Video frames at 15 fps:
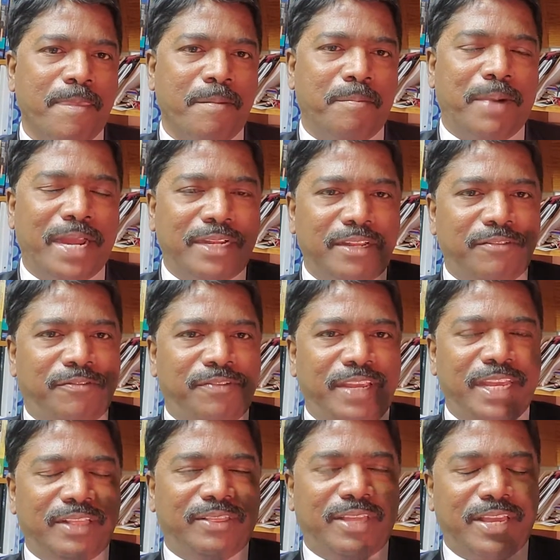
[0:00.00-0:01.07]
But if
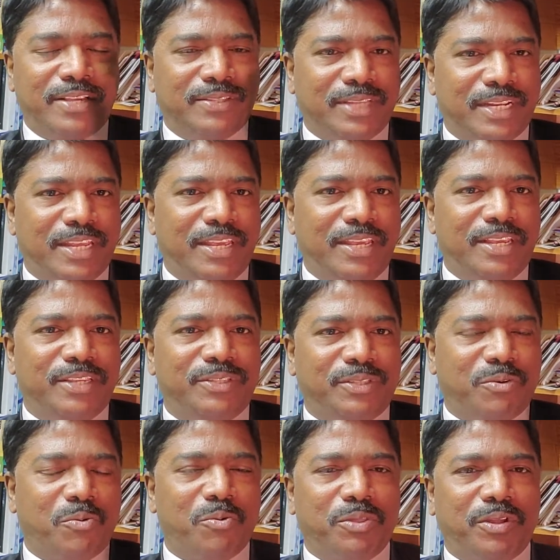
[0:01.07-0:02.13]
he thinks that he is the
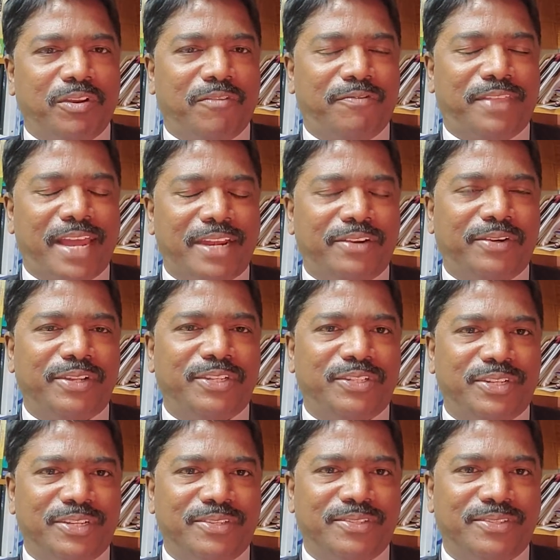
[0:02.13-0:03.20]
owner of that
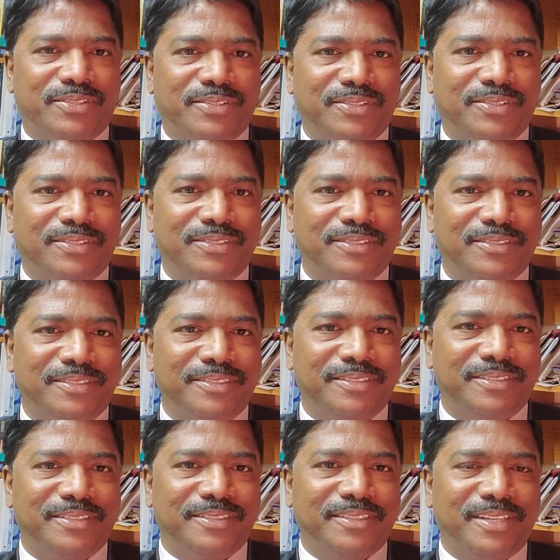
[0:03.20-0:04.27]
richness,
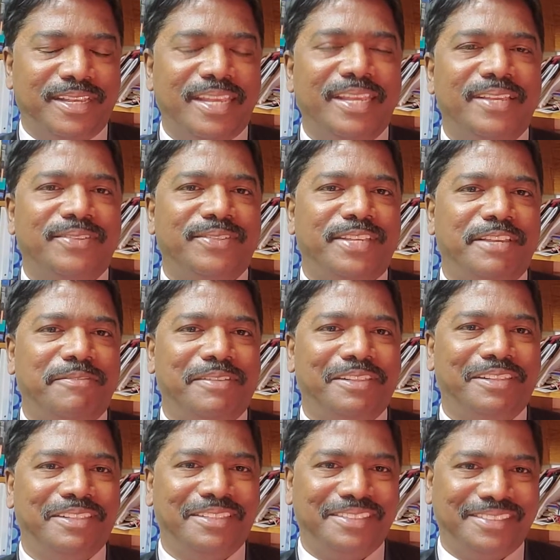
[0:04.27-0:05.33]
he is evil.
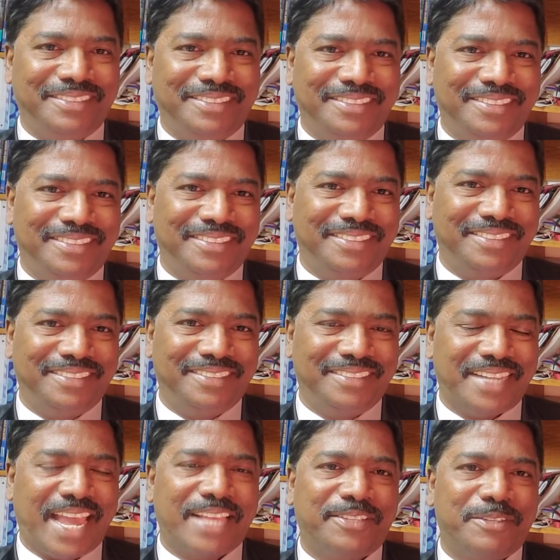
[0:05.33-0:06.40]

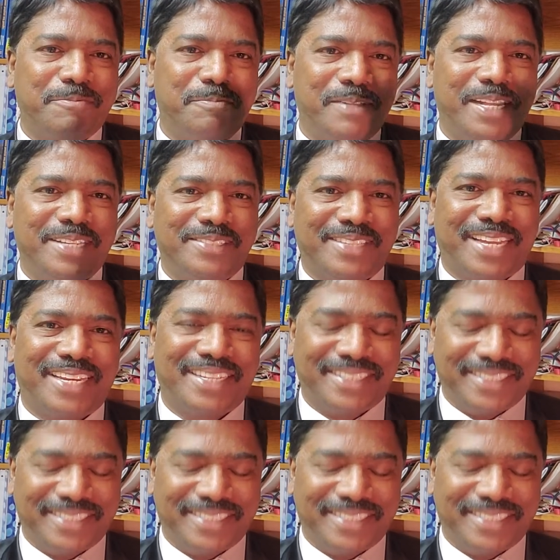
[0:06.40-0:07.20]
As simple as that.